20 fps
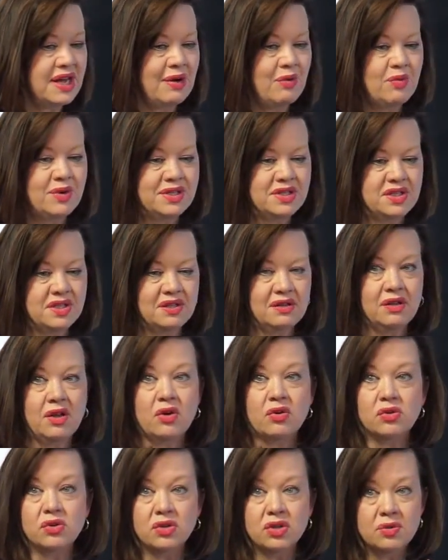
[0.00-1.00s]
I went to the
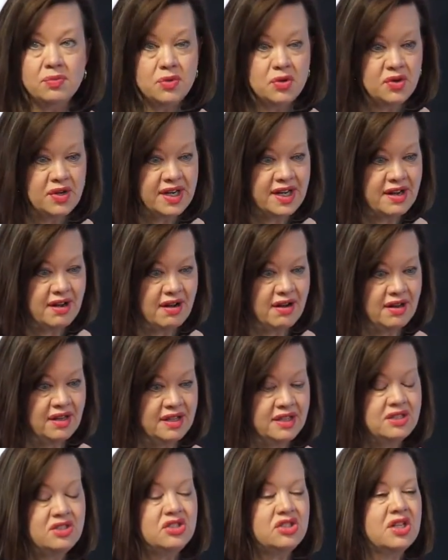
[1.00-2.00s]
local community
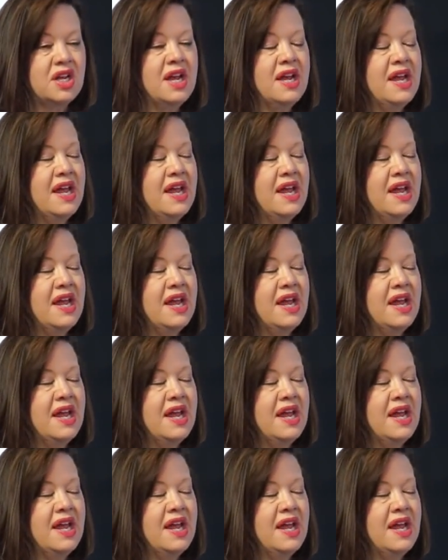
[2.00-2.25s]
college